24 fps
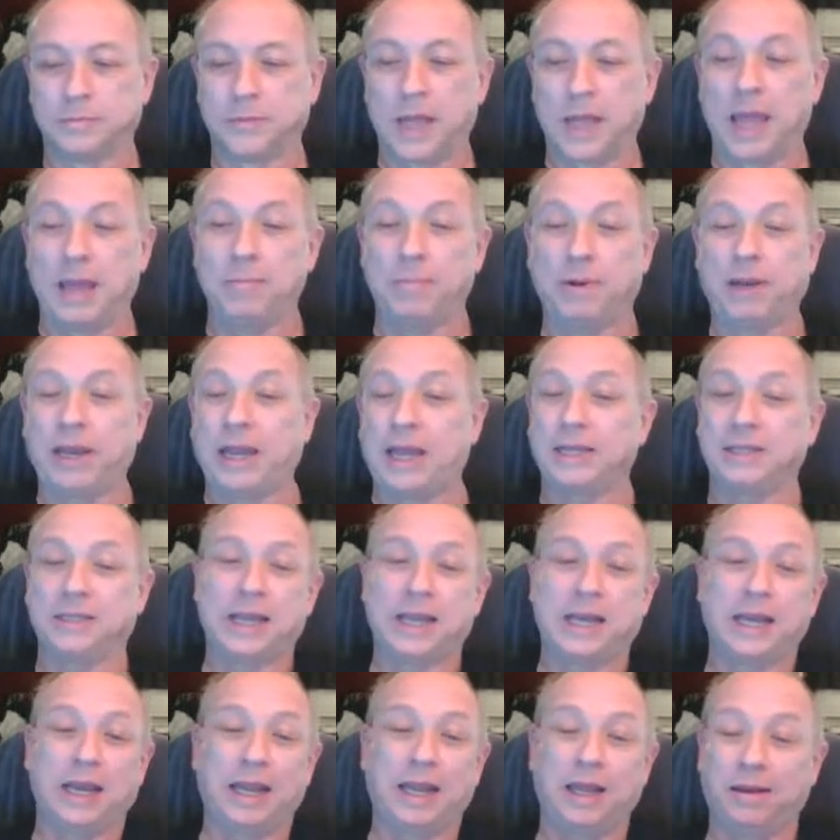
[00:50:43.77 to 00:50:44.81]
And plus,
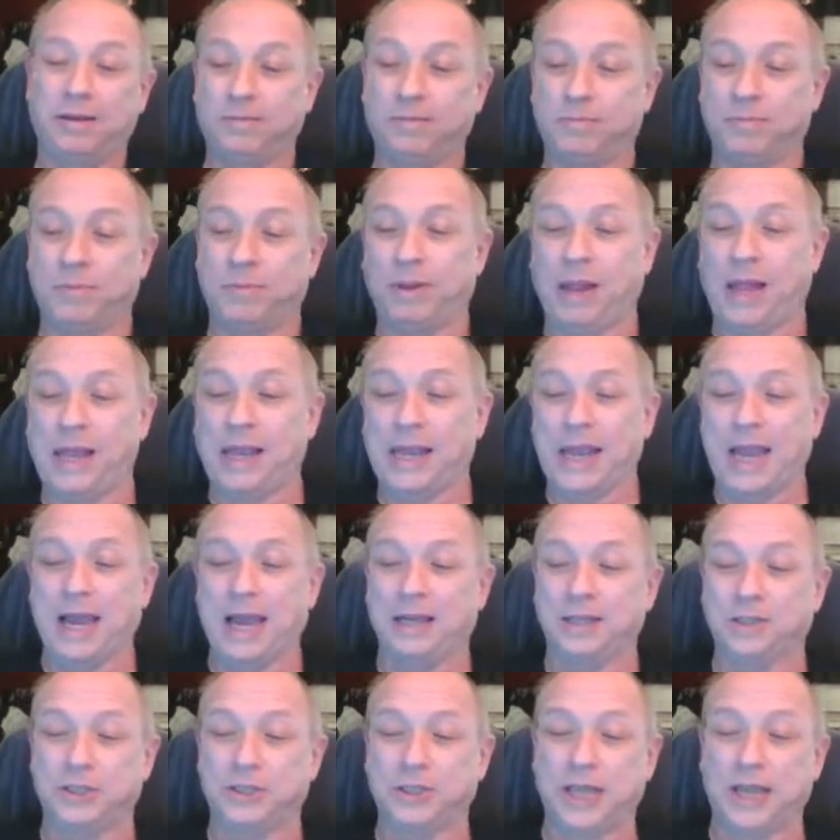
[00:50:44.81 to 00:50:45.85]
like
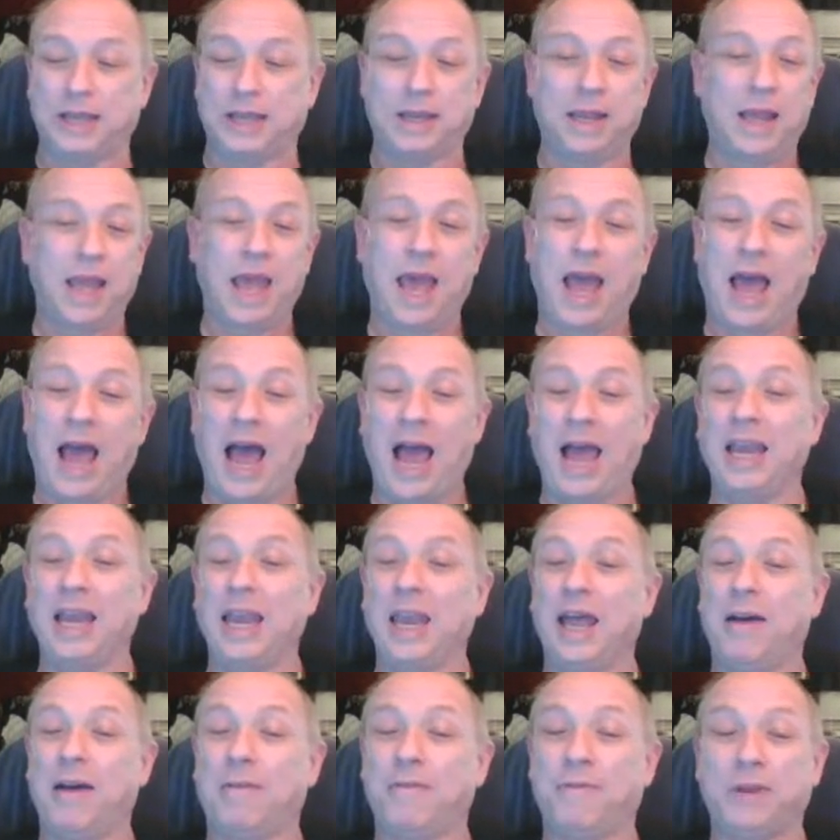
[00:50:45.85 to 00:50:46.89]
Ash said, I
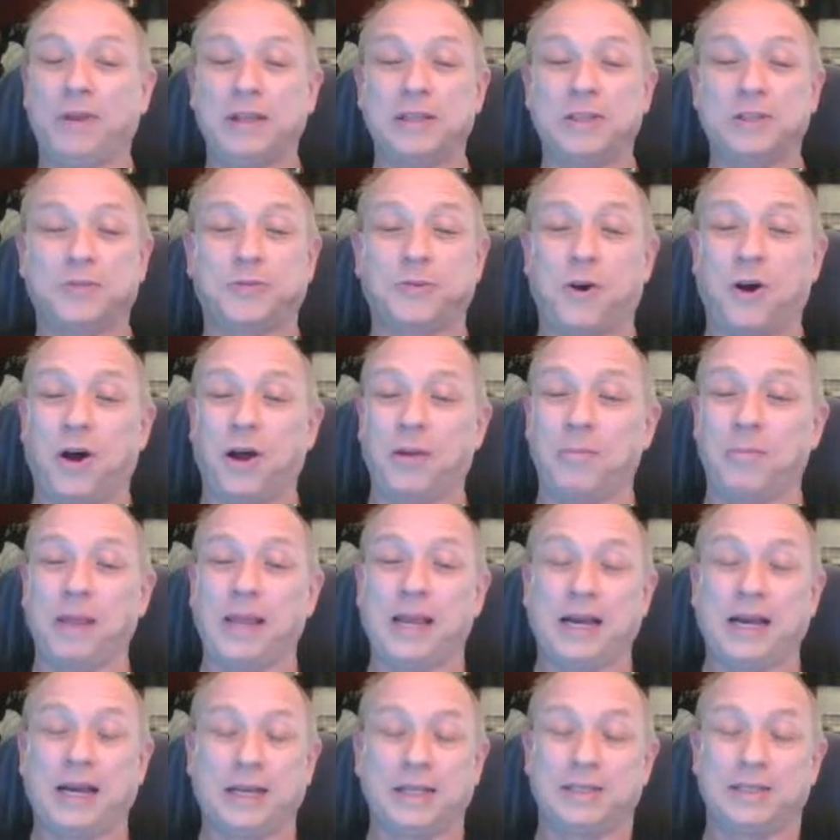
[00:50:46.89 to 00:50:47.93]
love Vince Vaughn
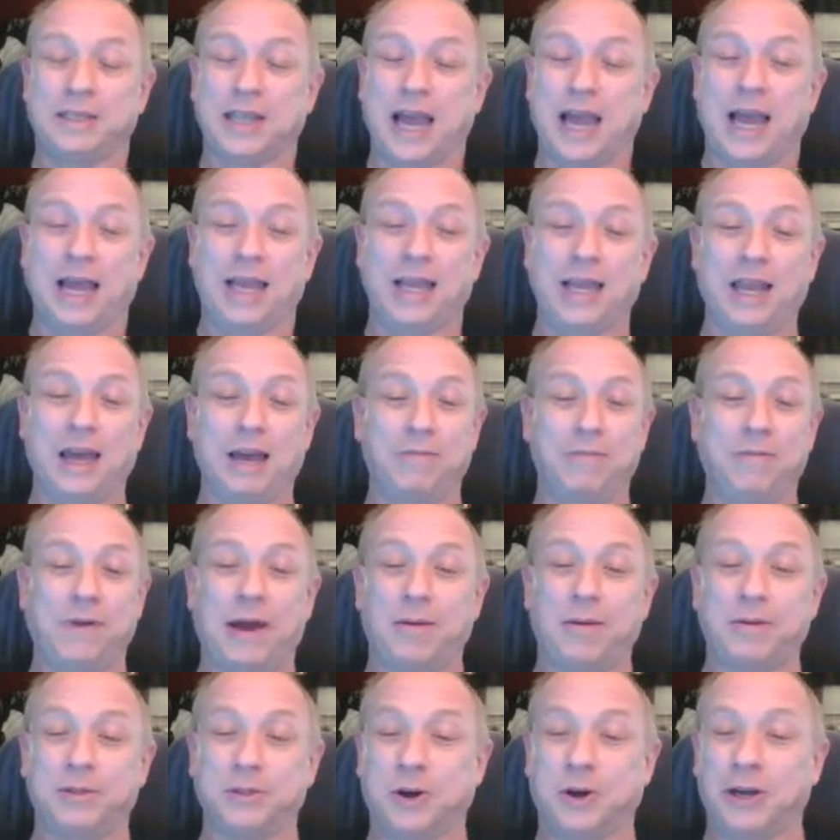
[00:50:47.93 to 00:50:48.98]
because I love
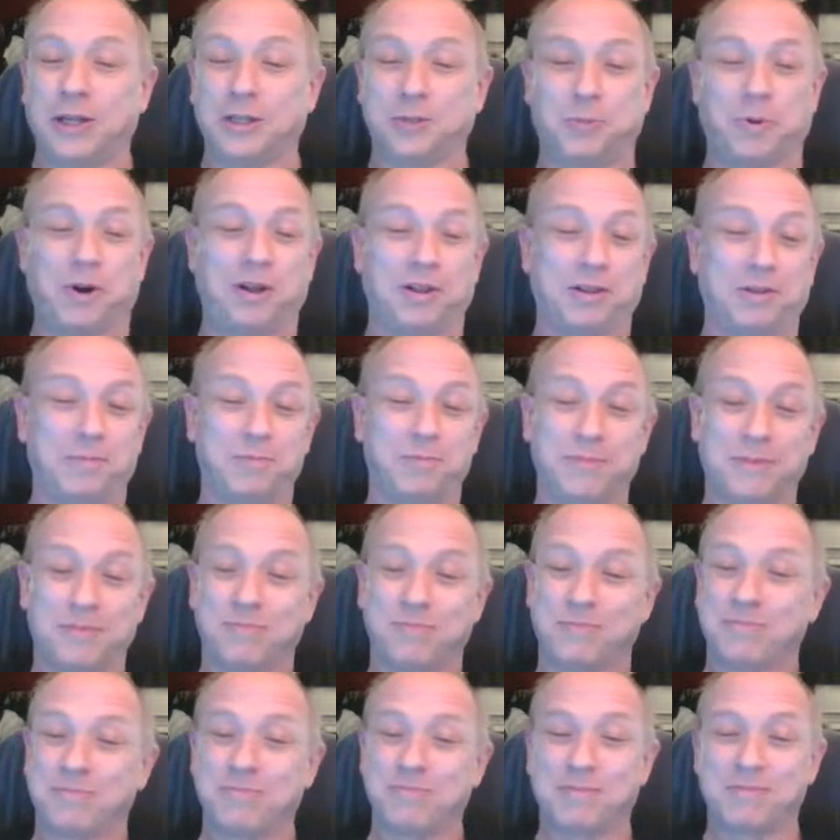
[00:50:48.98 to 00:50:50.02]
Dodgeball.
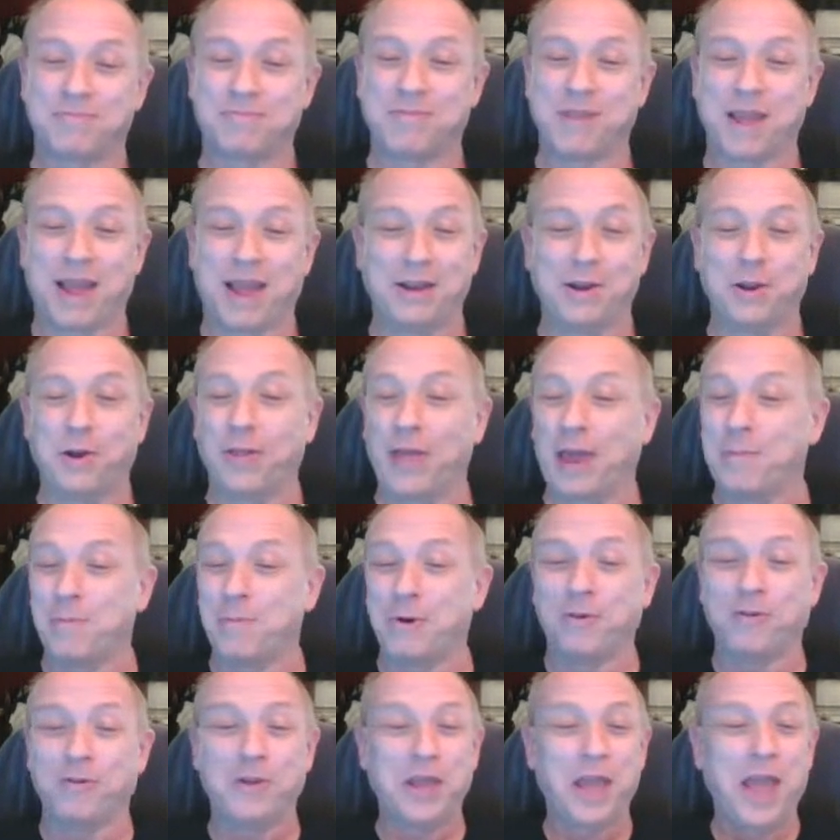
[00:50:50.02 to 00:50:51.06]
I know
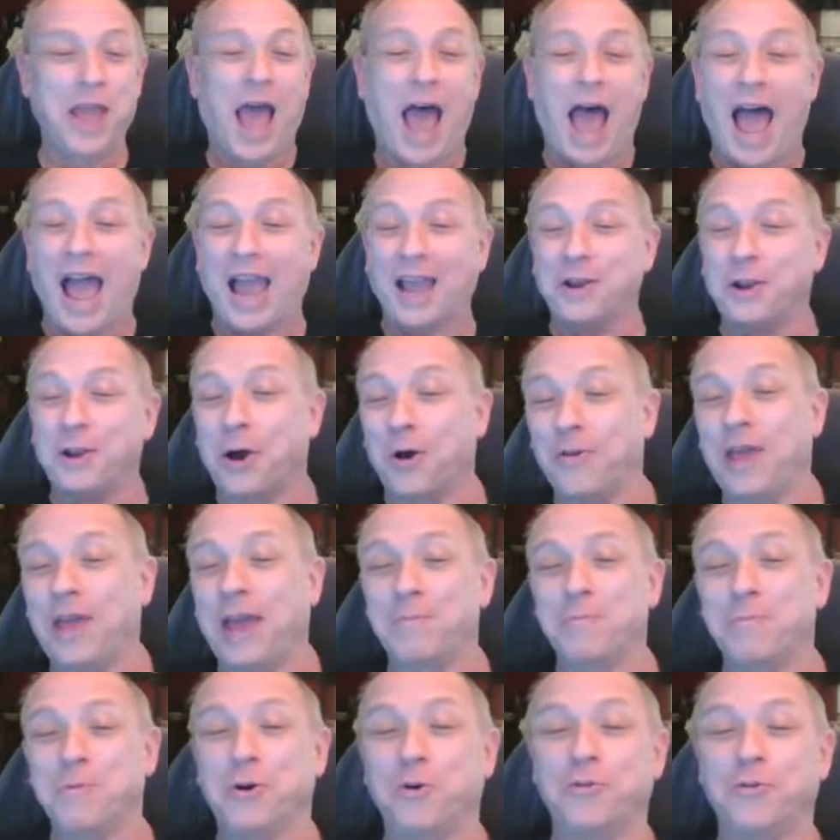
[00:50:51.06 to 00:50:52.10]

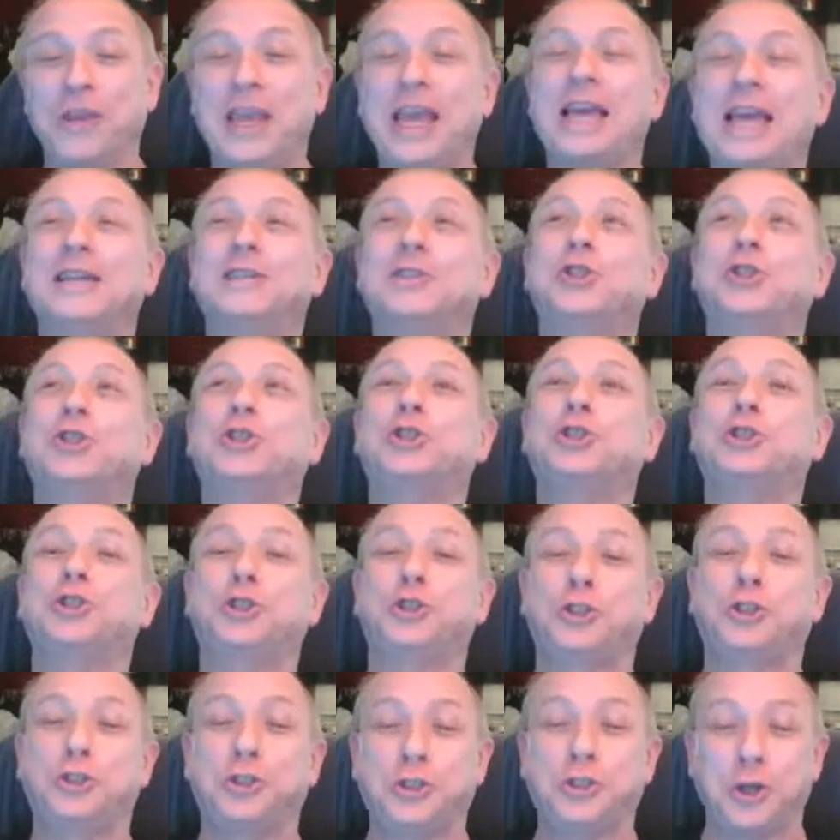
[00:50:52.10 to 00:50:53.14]
that movie is
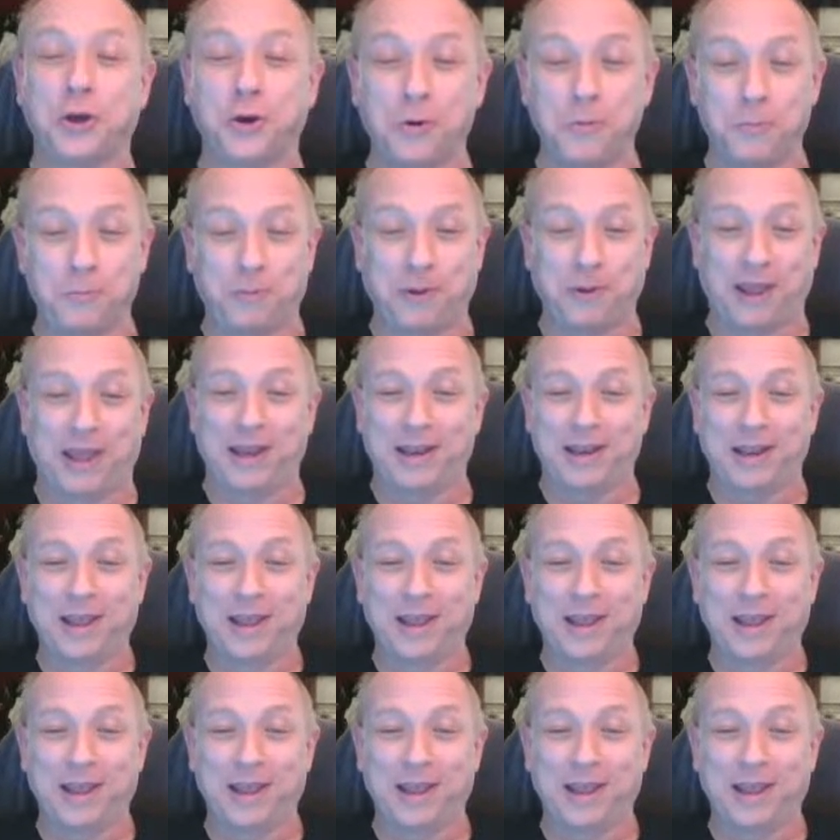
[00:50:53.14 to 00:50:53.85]
stupid,